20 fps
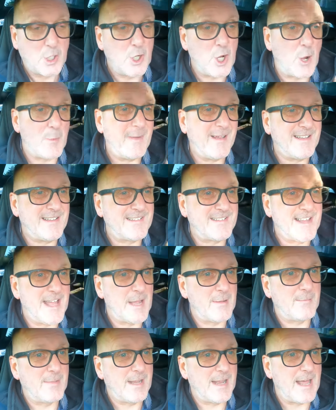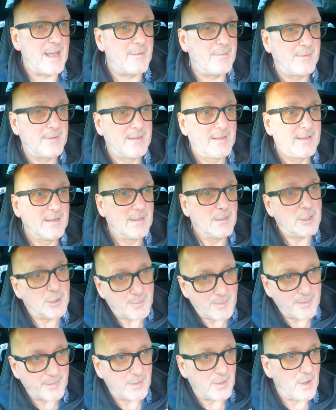Comments down below.
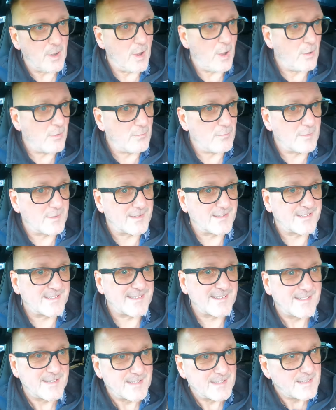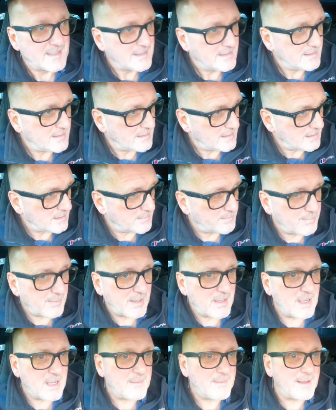Come on, onwards. God,
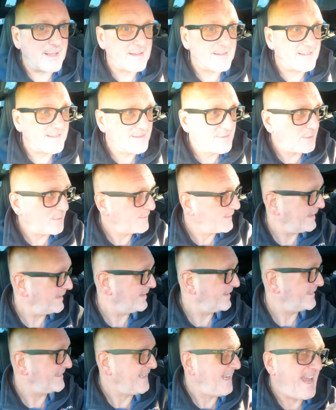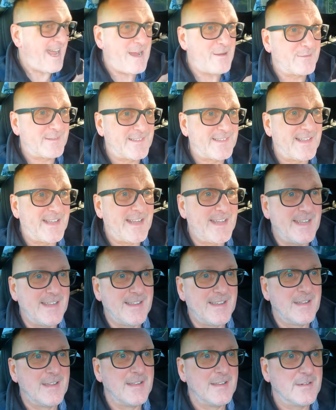blimey, there's nothing. There's a house there.
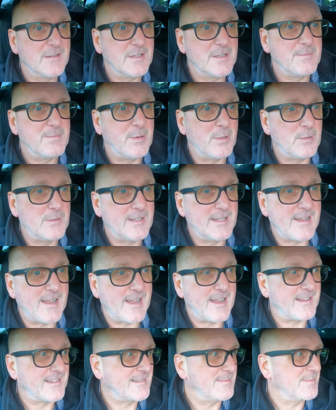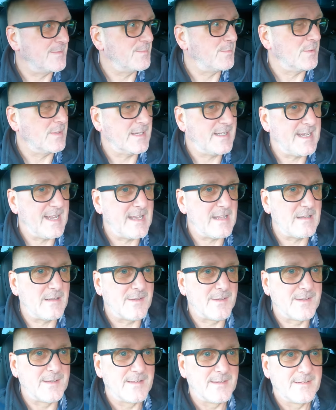Could have pulled in and asked them to put the kettle
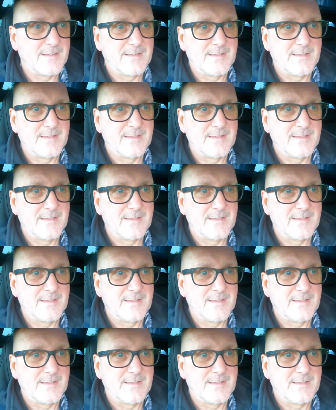on.